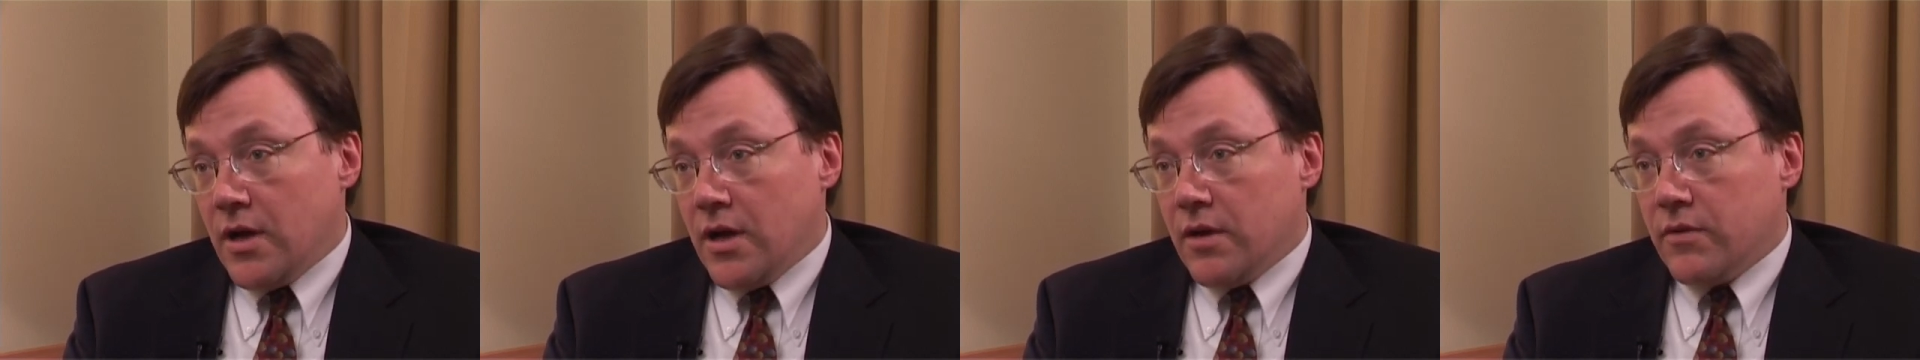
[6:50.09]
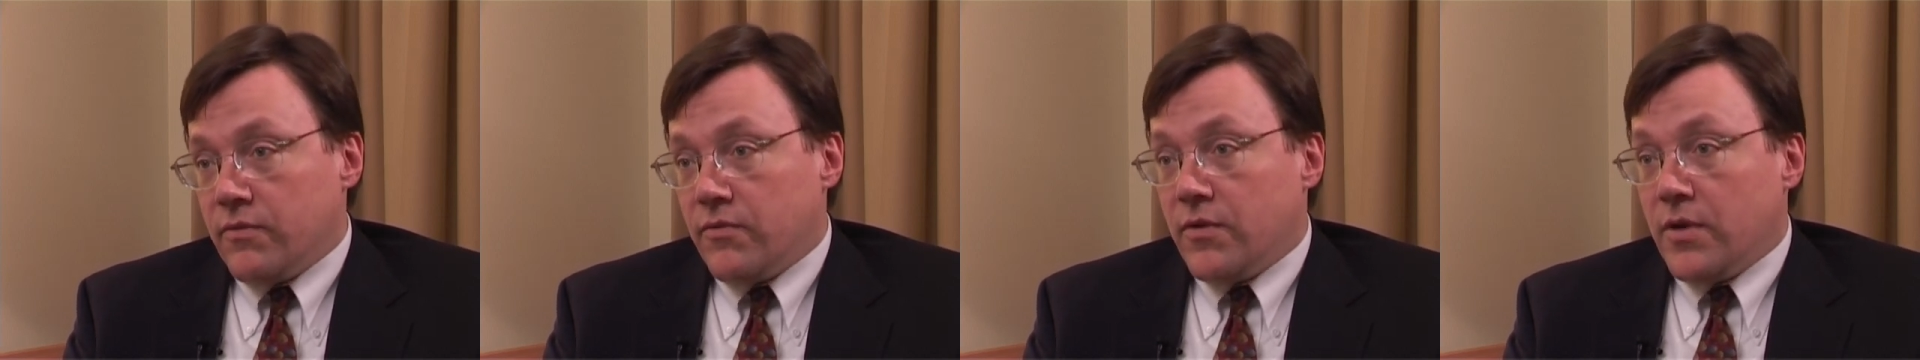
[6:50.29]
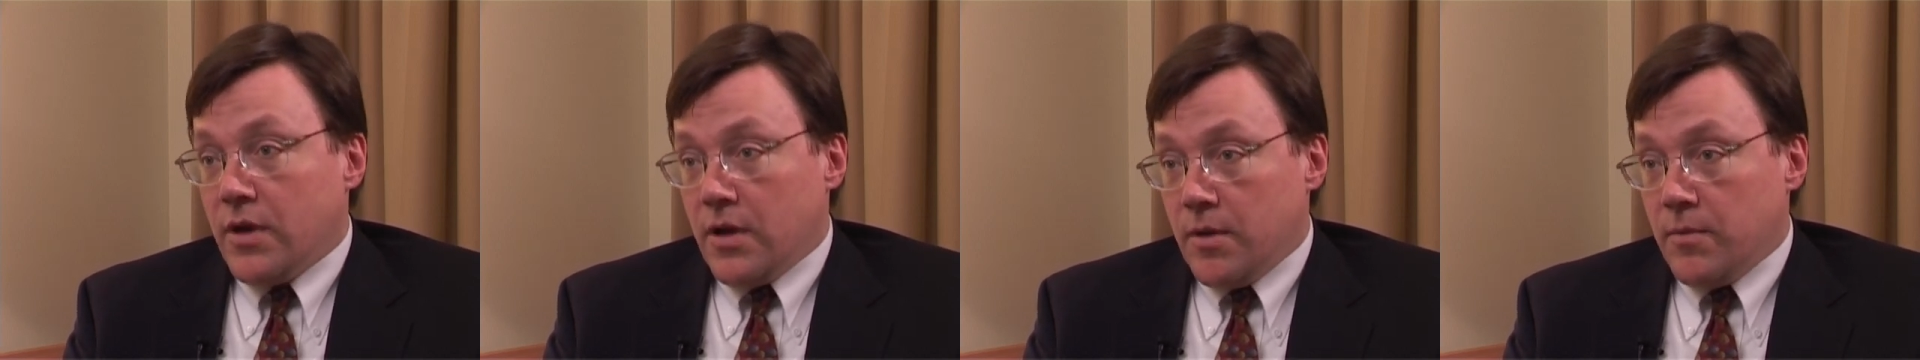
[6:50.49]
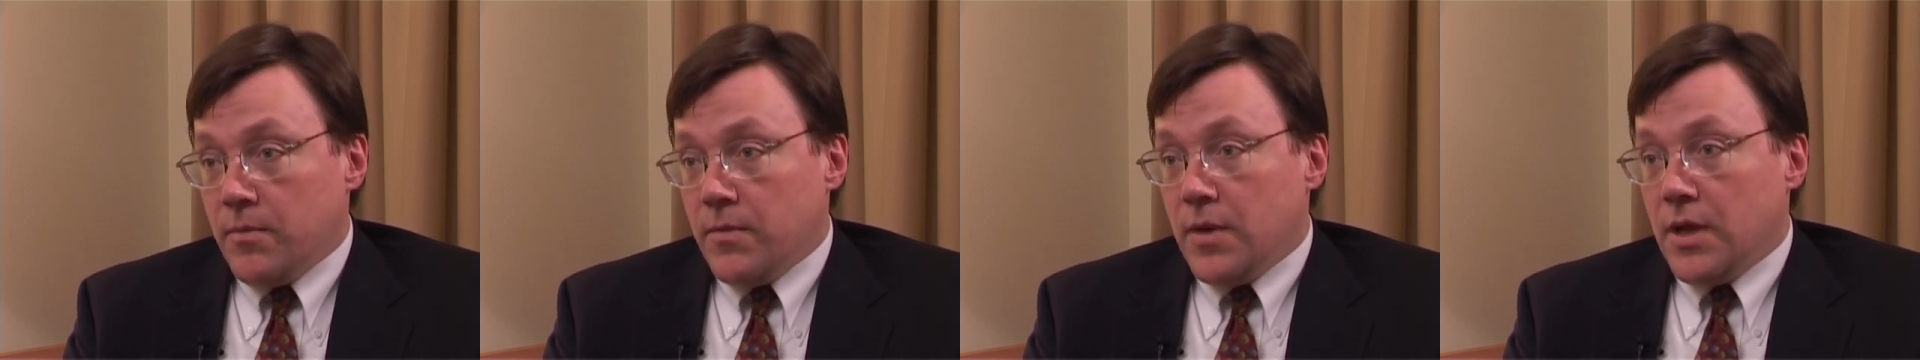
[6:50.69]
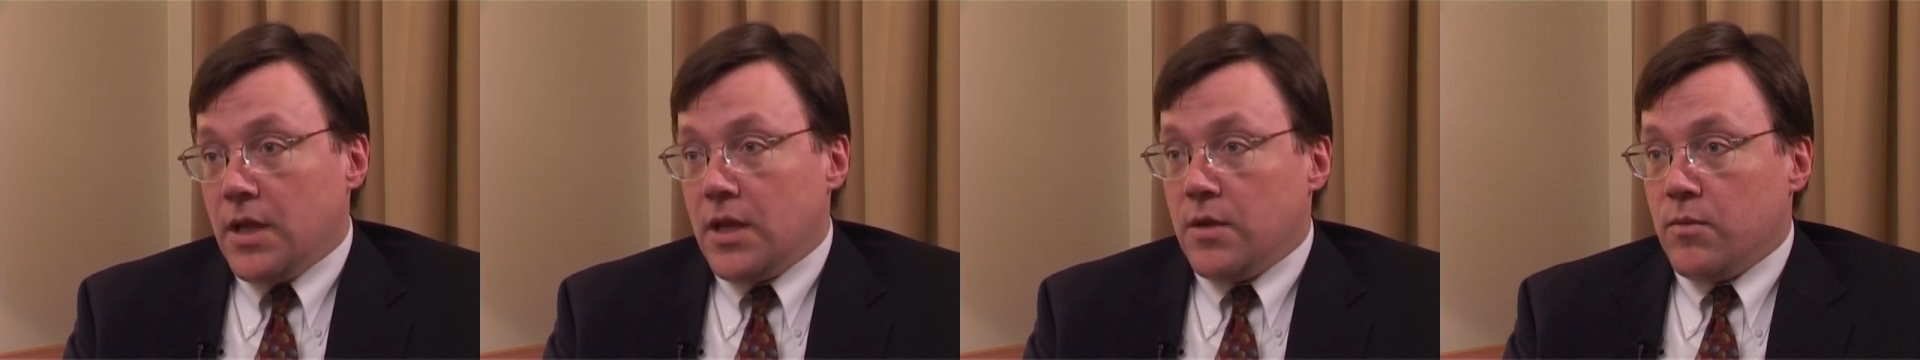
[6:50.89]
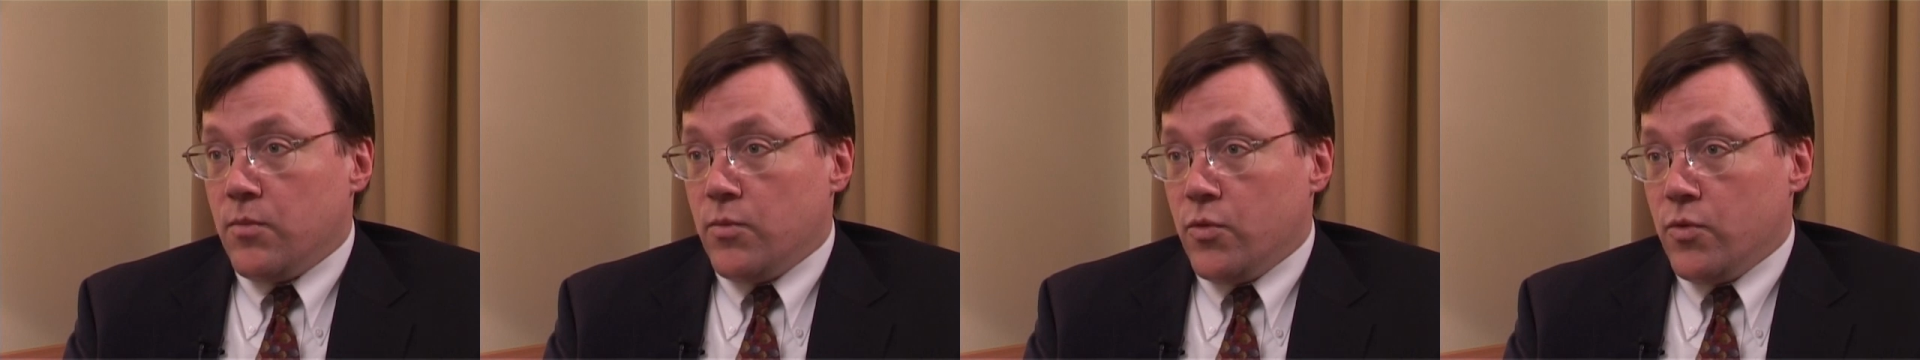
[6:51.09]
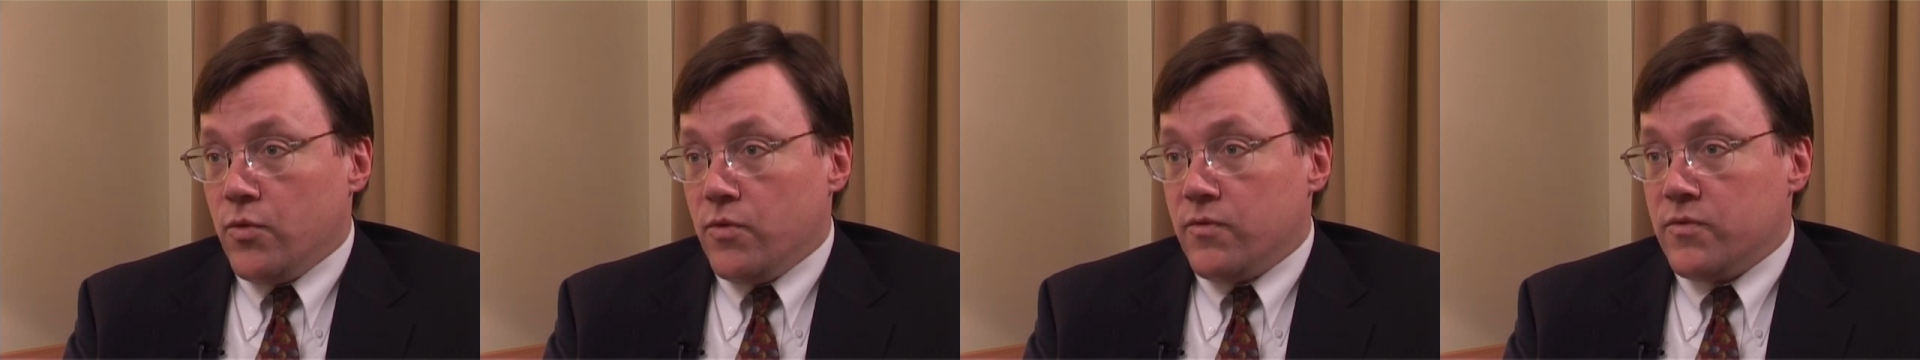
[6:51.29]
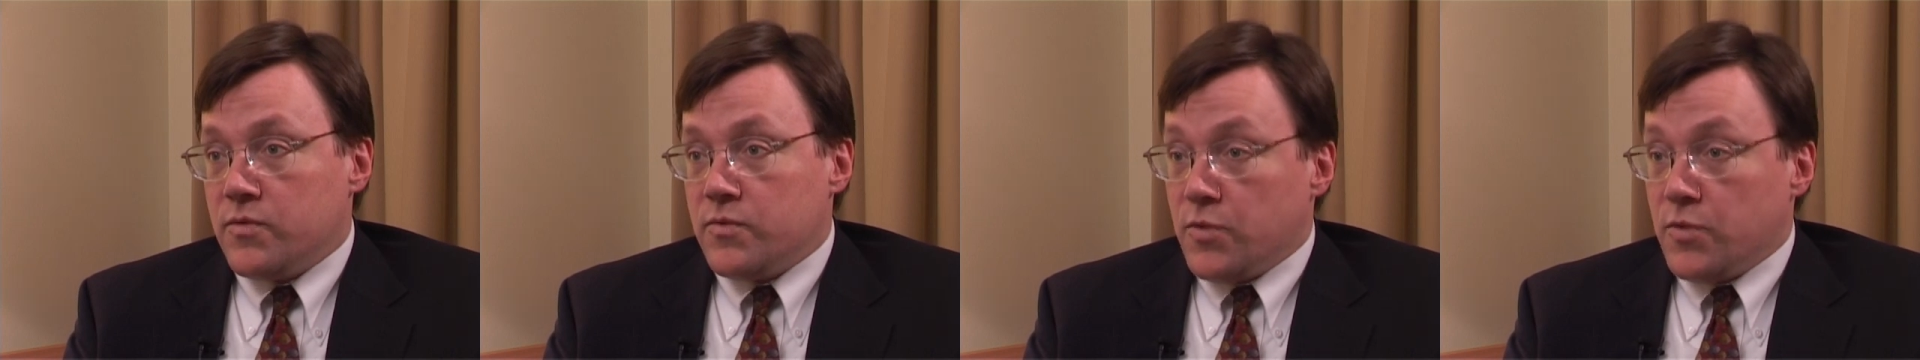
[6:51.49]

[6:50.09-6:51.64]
outcome and improves